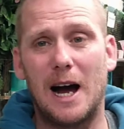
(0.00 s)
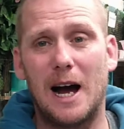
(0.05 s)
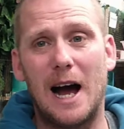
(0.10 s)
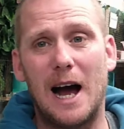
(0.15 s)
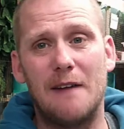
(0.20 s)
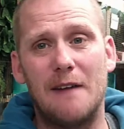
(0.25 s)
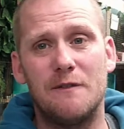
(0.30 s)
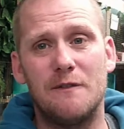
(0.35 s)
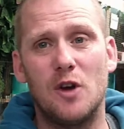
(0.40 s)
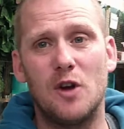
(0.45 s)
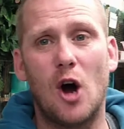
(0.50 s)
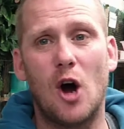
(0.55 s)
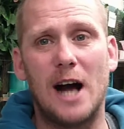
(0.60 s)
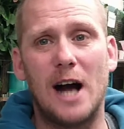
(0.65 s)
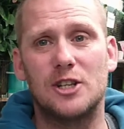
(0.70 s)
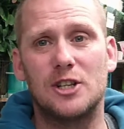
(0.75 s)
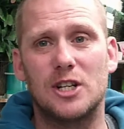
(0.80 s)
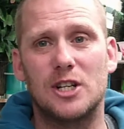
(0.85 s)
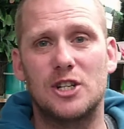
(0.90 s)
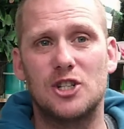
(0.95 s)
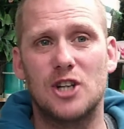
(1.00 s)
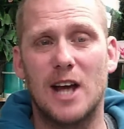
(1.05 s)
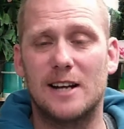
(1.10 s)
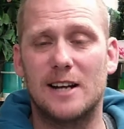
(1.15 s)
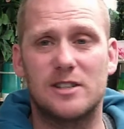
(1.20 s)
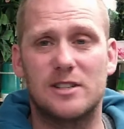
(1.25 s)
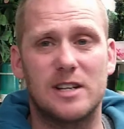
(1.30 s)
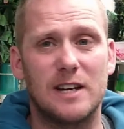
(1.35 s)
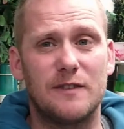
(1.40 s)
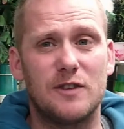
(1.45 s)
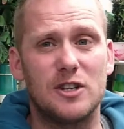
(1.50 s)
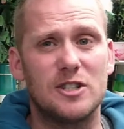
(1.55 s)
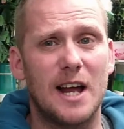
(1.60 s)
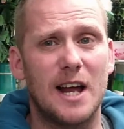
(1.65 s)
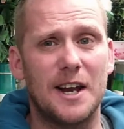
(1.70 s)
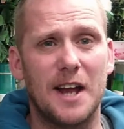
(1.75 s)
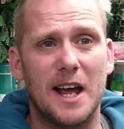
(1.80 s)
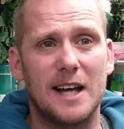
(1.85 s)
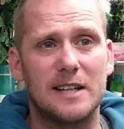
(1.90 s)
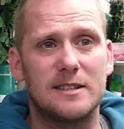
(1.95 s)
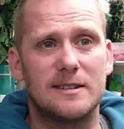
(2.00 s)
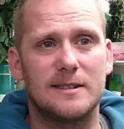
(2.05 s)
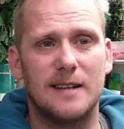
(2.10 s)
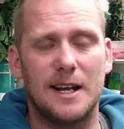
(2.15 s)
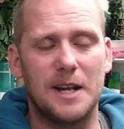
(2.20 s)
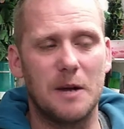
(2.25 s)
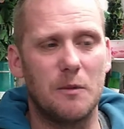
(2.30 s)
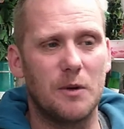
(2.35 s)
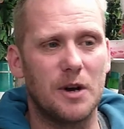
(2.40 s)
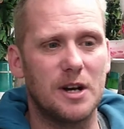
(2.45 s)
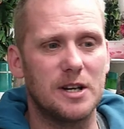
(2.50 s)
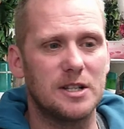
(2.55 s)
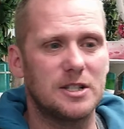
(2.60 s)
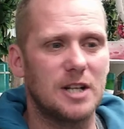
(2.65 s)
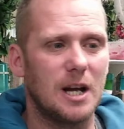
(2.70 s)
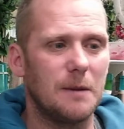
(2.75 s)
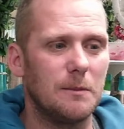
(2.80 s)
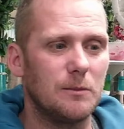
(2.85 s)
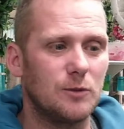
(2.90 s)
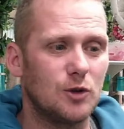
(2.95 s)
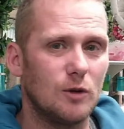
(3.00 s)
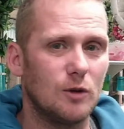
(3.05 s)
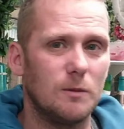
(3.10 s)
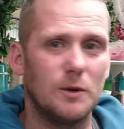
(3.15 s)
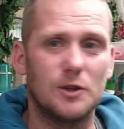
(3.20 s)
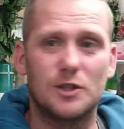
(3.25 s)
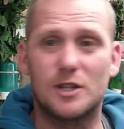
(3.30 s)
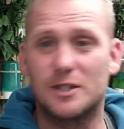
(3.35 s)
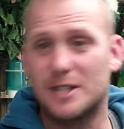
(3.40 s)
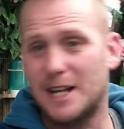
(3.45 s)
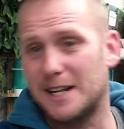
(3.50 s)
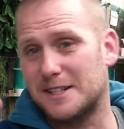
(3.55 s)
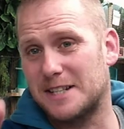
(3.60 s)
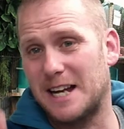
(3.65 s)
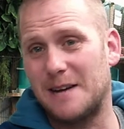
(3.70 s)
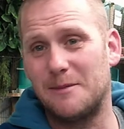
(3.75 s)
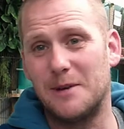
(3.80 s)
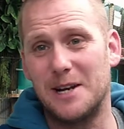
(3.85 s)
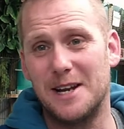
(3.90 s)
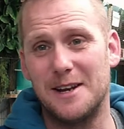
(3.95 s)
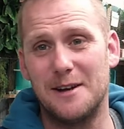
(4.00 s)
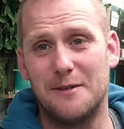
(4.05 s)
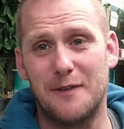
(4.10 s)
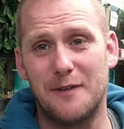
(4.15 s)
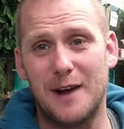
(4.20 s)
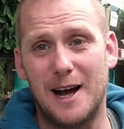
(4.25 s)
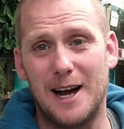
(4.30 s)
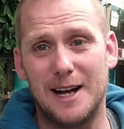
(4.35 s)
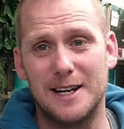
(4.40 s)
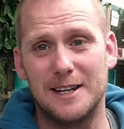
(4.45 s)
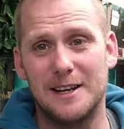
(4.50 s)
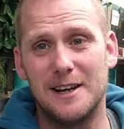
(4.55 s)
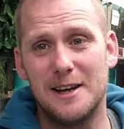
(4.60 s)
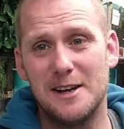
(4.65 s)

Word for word: I've not actually checked if she's had eggs. I didn't want to disturb them too much because last time I went in the flight,